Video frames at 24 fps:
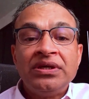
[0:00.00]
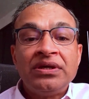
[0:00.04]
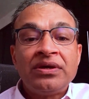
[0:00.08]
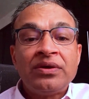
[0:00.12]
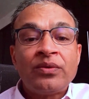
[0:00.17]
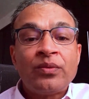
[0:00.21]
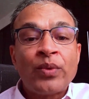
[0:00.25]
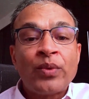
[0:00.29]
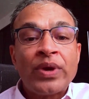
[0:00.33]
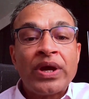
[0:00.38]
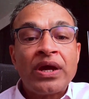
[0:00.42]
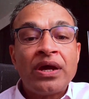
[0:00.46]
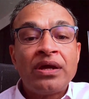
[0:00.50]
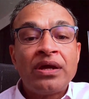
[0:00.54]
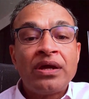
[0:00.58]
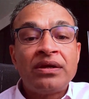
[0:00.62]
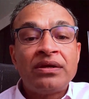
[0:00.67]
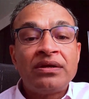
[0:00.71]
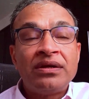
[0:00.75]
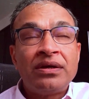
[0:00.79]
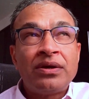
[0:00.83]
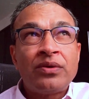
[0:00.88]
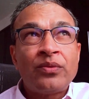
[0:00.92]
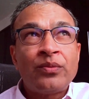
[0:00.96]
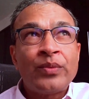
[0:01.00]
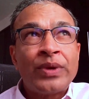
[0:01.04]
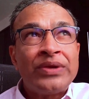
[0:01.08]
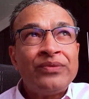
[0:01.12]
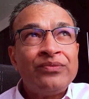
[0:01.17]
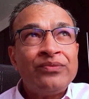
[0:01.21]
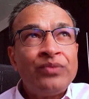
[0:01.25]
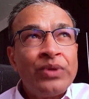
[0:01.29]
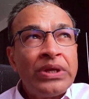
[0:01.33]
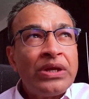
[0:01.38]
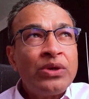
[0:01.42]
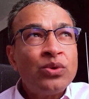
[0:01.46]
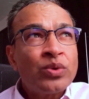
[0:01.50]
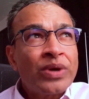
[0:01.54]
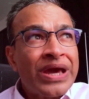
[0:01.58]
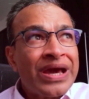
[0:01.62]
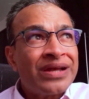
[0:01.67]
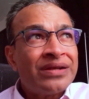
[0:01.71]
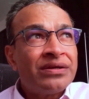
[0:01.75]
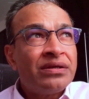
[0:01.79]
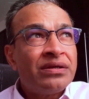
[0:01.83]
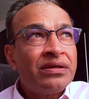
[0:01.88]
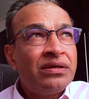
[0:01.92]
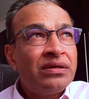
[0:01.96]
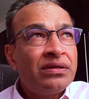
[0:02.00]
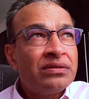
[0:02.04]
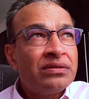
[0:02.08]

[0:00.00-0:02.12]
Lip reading: where when we look at